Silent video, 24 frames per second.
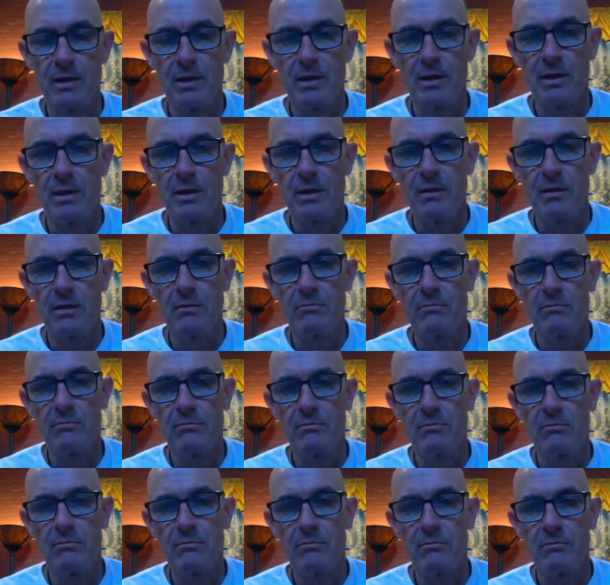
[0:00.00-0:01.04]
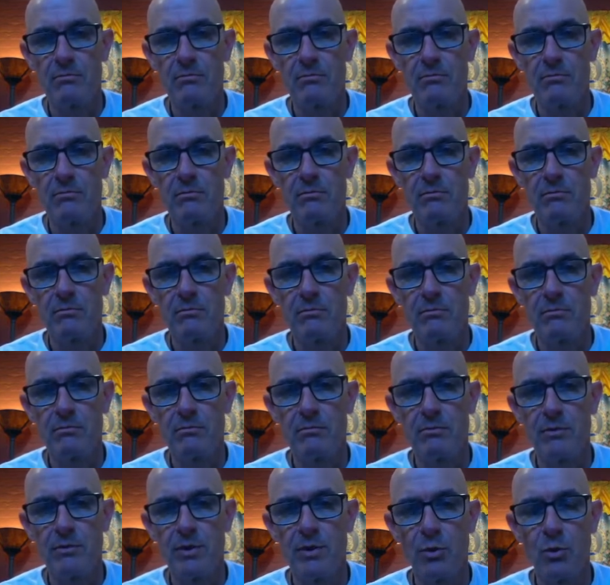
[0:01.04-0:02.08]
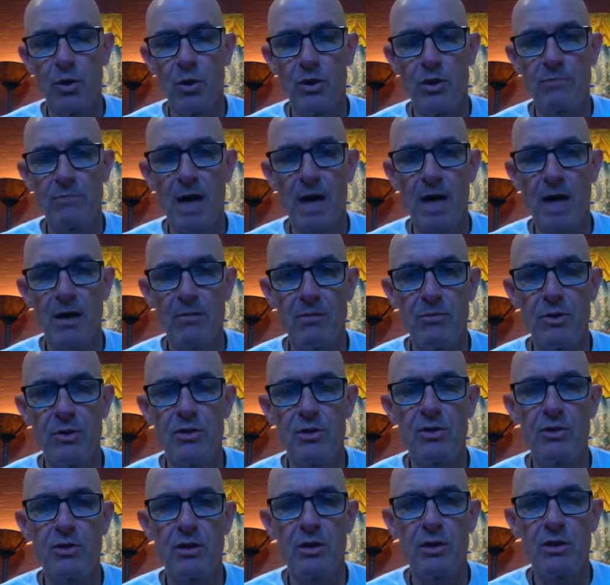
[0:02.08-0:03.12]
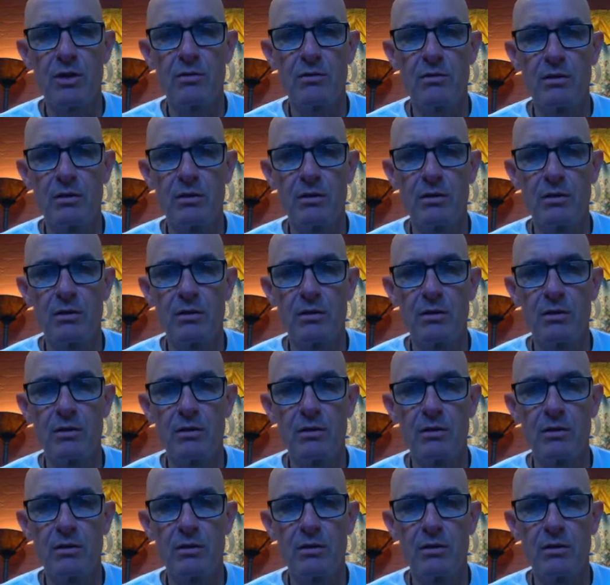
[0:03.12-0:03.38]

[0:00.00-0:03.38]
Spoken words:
Um, the word Mahamudra